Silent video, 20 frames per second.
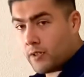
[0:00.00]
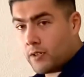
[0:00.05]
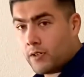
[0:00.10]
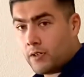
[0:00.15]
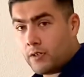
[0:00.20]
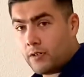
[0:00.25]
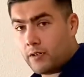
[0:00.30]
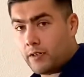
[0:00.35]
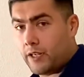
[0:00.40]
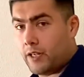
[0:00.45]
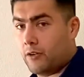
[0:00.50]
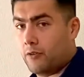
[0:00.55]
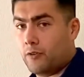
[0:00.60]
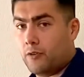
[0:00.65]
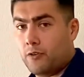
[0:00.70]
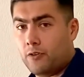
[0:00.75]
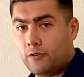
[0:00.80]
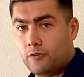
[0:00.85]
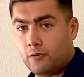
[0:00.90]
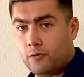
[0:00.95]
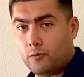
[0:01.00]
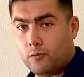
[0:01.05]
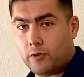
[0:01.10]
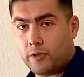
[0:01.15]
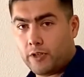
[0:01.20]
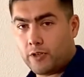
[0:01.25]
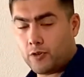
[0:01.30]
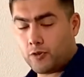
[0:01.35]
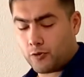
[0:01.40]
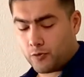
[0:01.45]
Now there is the one
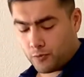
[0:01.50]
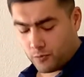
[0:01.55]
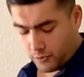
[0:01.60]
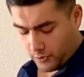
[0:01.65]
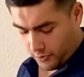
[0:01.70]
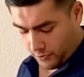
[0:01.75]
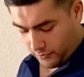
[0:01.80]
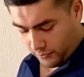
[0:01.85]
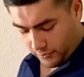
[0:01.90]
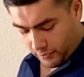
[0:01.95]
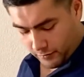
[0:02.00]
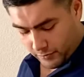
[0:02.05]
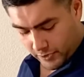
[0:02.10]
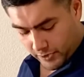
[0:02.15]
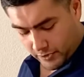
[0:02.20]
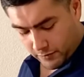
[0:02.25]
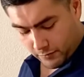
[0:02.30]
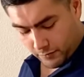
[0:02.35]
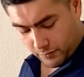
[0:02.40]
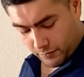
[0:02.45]
issue where sometimes